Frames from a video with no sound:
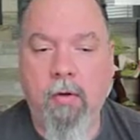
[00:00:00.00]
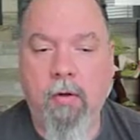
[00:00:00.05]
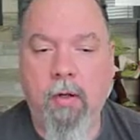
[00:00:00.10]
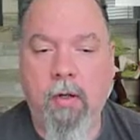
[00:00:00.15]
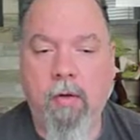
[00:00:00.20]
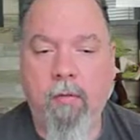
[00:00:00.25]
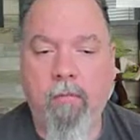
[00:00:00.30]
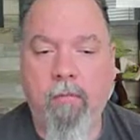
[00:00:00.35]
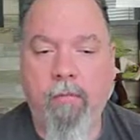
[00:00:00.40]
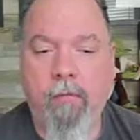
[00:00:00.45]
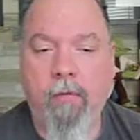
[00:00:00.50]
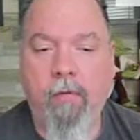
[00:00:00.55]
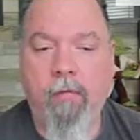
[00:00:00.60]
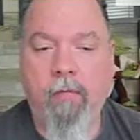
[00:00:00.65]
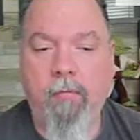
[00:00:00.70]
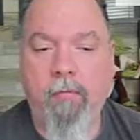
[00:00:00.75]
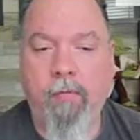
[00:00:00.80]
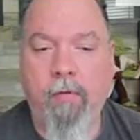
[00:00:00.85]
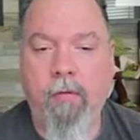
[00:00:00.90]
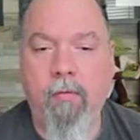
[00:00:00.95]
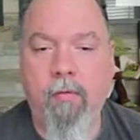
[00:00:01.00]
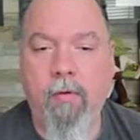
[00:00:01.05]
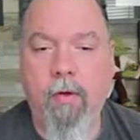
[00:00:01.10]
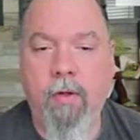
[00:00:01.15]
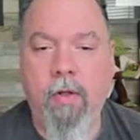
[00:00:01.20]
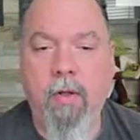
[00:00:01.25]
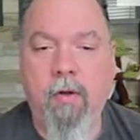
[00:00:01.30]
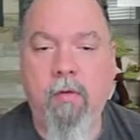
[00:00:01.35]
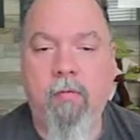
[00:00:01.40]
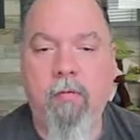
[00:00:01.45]
Okay, there's a few.
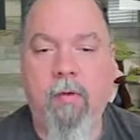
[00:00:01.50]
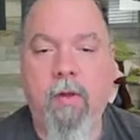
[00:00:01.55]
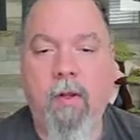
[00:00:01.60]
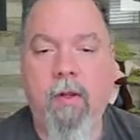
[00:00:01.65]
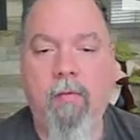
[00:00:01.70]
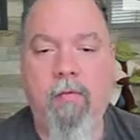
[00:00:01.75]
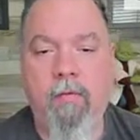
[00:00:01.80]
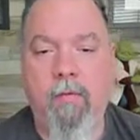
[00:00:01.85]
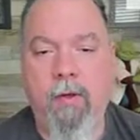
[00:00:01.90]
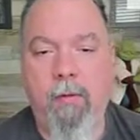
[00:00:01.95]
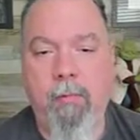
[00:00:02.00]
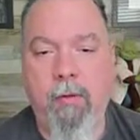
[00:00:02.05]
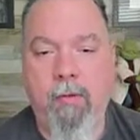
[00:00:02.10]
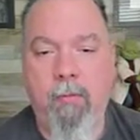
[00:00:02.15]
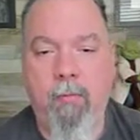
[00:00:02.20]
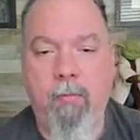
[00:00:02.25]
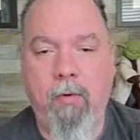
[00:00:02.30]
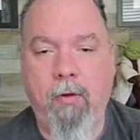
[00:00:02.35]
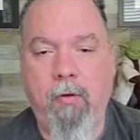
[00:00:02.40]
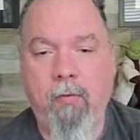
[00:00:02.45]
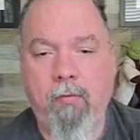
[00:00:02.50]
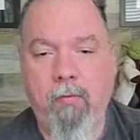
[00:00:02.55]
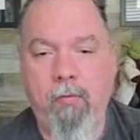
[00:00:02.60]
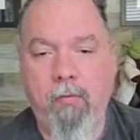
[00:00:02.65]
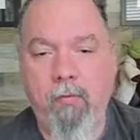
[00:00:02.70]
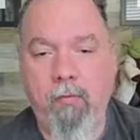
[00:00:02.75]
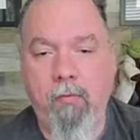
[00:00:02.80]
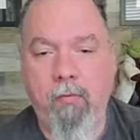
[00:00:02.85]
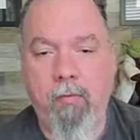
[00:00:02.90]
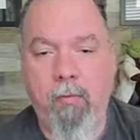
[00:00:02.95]
So that's, 1,
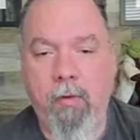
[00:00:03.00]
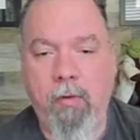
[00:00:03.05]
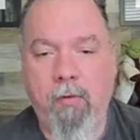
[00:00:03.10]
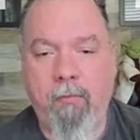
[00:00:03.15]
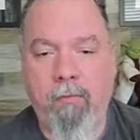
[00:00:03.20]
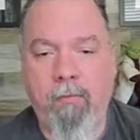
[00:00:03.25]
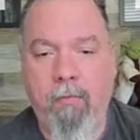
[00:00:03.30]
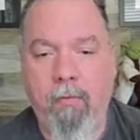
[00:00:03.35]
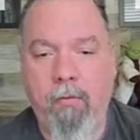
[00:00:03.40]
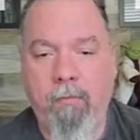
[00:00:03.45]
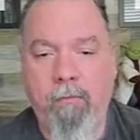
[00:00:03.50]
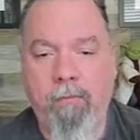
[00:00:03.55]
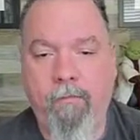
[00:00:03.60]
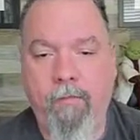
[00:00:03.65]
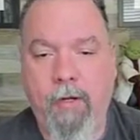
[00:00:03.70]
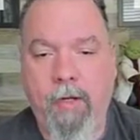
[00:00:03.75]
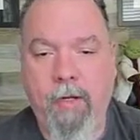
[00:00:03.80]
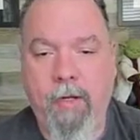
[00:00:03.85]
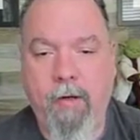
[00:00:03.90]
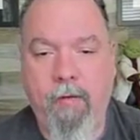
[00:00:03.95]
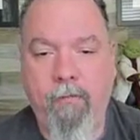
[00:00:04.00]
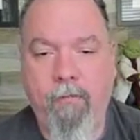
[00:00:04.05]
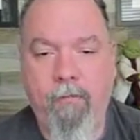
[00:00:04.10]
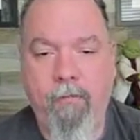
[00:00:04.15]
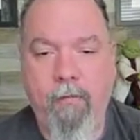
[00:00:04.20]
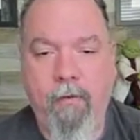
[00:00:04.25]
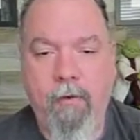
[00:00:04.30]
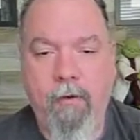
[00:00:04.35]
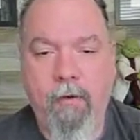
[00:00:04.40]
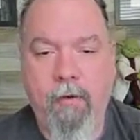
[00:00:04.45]
2, 3, 4, 5,
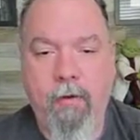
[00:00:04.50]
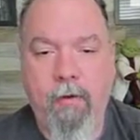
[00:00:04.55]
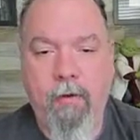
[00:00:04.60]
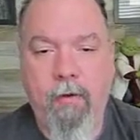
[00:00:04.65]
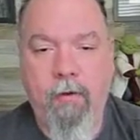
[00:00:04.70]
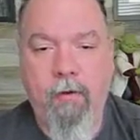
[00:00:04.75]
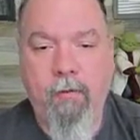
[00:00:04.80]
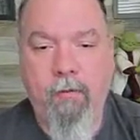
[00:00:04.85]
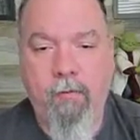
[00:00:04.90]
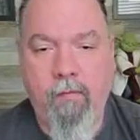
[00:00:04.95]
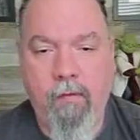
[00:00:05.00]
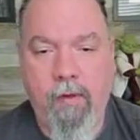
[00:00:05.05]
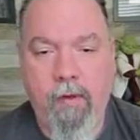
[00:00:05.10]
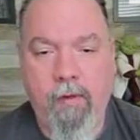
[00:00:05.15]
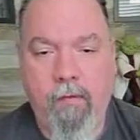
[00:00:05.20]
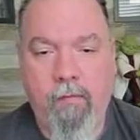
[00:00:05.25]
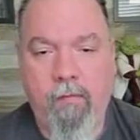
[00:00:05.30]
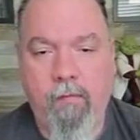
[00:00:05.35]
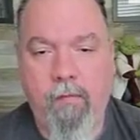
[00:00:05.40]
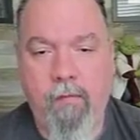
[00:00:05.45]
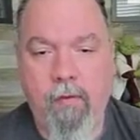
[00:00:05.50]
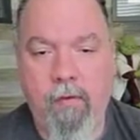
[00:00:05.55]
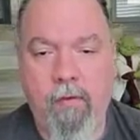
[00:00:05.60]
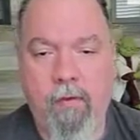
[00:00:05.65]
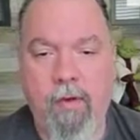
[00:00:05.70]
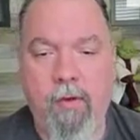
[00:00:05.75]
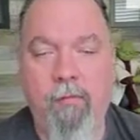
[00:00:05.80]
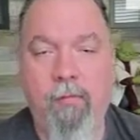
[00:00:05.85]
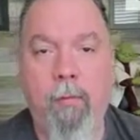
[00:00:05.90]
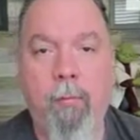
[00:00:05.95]
6
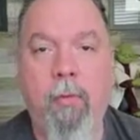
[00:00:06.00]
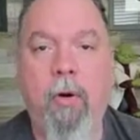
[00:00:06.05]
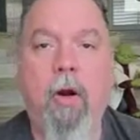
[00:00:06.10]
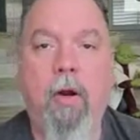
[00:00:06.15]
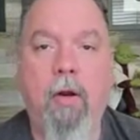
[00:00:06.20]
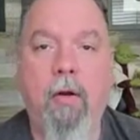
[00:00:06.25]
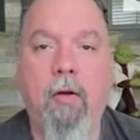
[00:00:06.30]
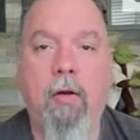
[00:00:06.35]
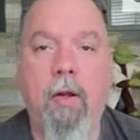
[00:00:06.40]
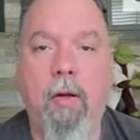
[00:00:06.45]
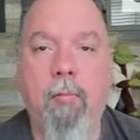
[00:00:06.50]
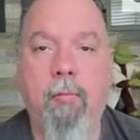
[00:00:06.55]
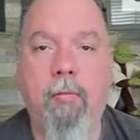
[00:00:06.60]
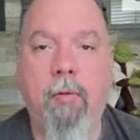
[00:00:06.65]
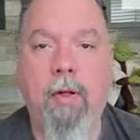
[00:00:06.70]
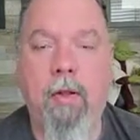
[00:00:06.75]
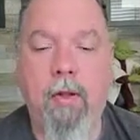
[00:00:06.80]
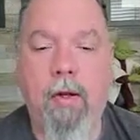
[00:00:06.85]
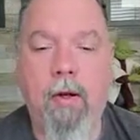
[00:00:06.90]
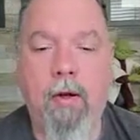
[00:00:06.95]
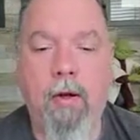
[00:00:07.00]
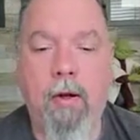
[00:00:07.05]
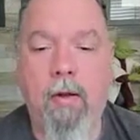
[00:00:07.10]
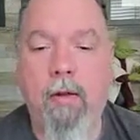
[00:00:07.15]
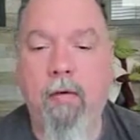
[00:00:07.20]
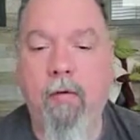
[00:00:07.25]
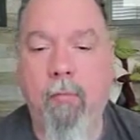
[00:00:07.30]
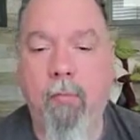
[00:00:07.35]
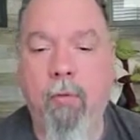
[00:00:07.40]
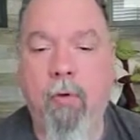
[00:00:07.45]
different product types right there. And
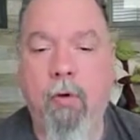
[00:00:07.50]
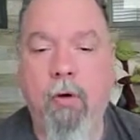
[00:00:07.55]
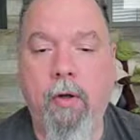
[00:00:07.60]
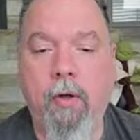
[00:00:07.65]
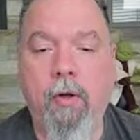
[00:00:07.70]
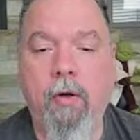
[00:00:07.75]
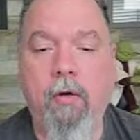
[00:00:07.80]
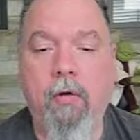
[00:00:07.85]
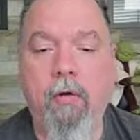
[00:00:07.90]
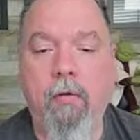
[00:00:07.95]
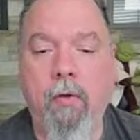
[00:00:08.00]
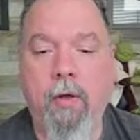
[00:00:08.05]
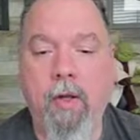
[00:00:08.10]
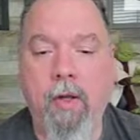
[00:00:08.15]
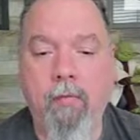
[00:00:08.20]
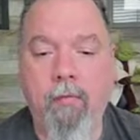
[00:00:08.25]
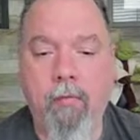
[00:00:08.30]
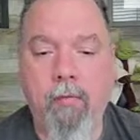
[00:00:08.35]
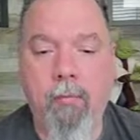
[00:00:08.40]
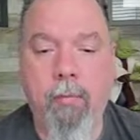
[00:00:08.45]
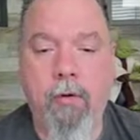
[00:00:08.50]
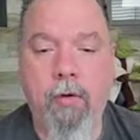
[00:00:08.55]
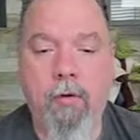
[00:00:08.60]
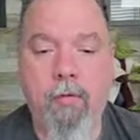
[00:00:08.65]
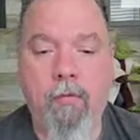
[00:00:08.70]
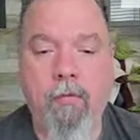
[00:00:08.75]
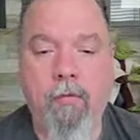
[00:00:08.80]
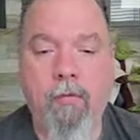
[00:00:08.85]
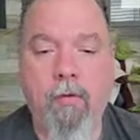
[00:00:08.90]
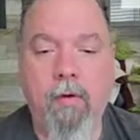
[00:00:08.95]
there's more. You could do canvas
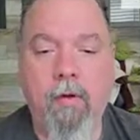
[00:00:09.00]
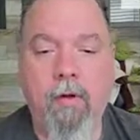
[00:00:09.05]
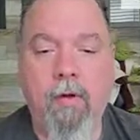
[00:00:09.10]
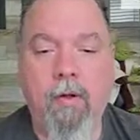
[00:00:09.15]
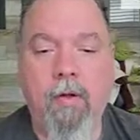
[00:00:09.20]
prints.